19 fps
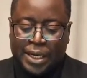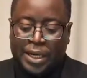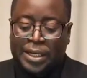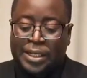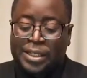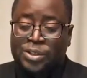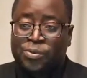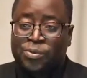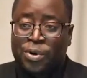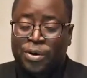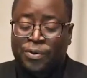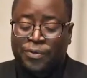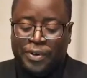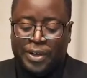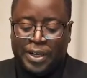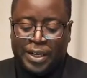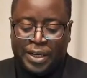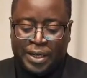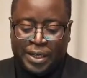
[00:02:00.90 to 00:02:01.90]
in his
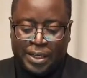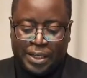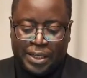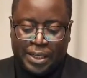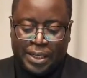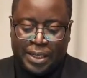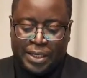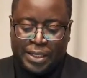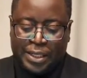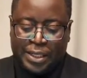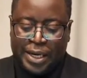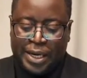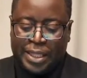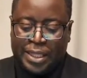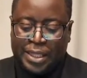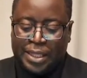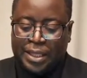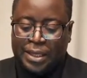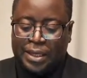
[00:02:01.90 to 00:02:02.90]
welfare in
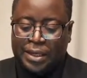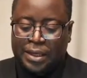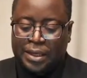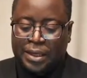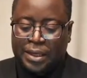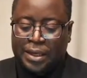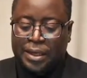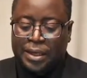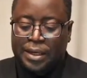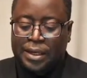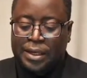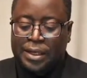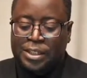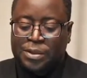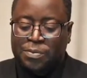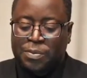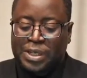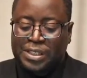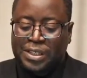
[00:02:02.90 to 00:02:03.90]
death.
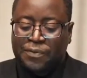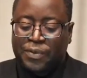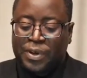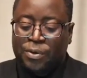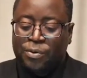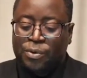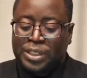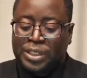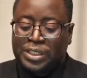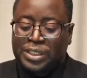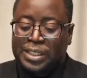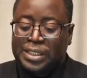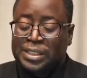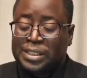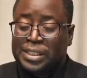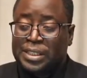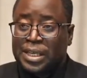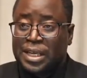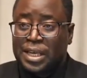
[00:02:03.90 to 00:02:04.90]
His specific
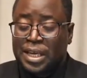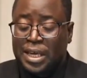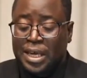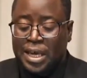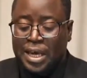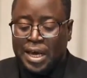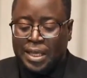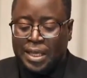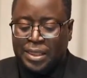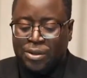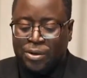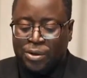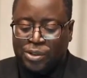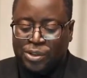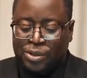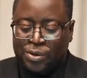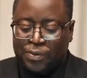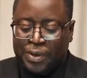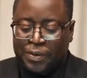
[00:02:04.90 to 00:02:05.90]
wishes and
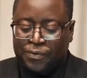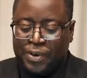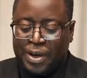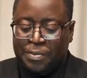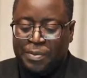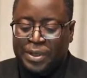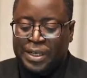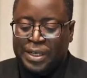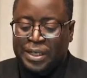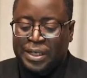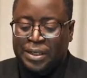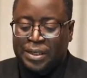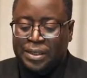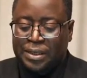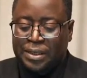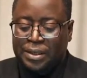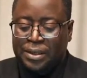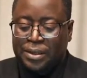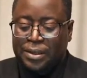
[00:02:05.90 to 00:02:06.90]
those of the family
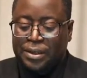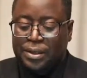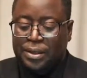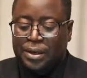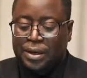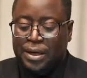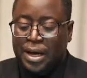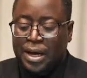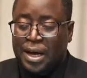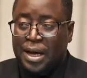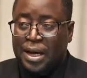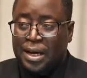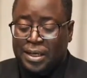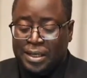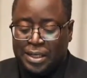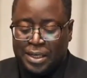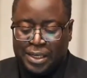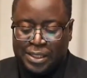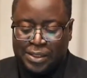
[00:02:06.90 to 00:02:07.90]

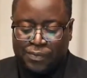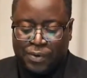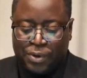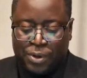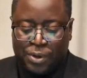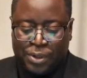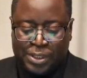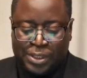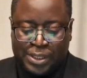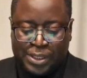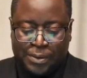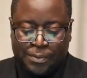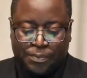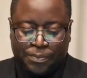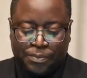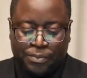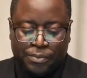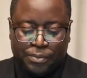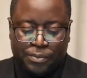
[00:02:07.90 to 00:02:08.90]
are as follows.
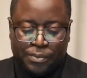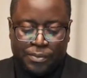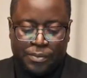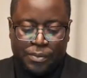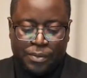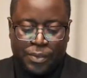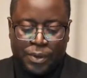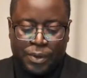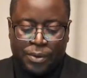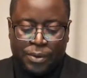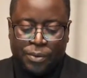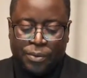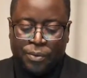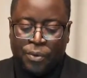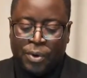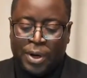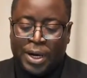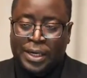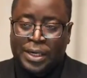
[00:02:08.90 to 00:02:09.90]

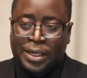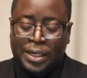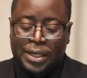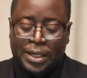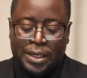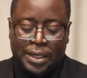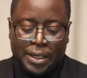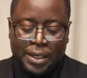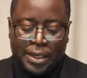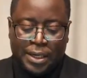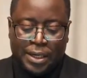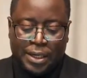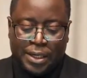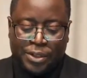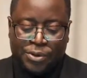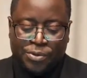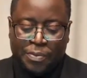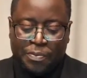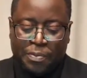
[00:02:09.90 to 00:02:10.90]
1.
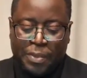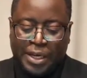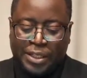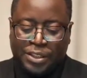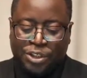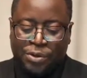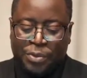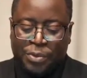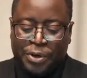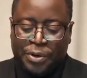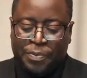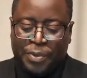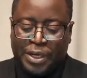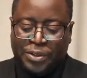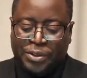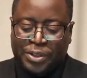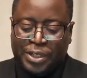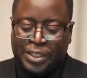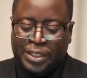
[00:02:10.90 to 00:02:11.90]
His remains should be
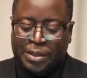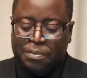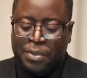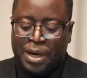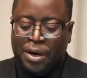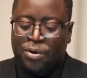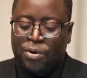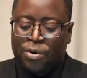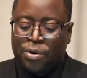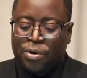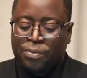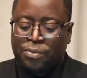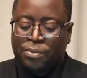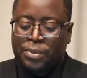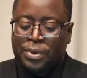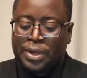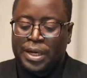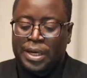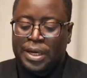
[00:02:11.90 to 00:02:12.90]
repatriated back home
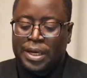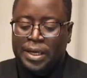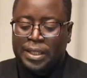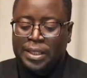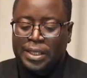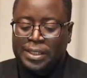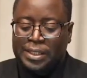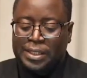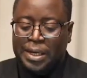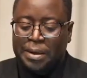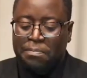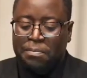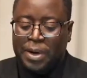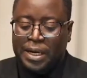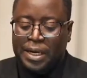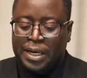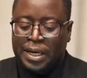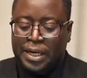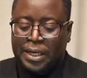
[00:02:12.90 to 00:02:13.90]
in the same
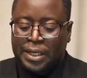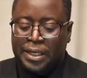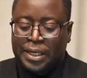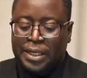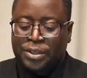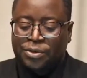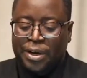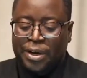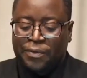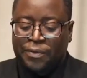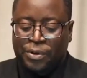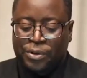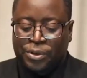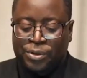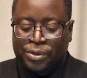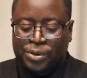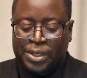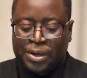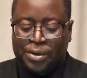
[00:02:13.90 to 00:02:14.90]
manner he had
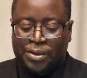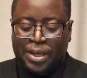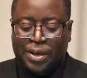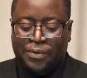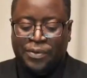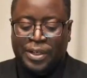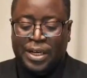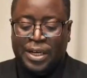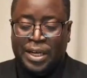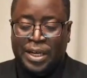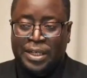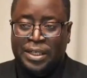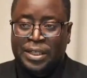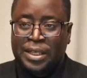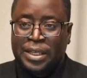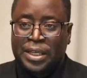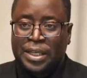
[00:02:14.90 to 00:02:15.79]
traveled to South Africa,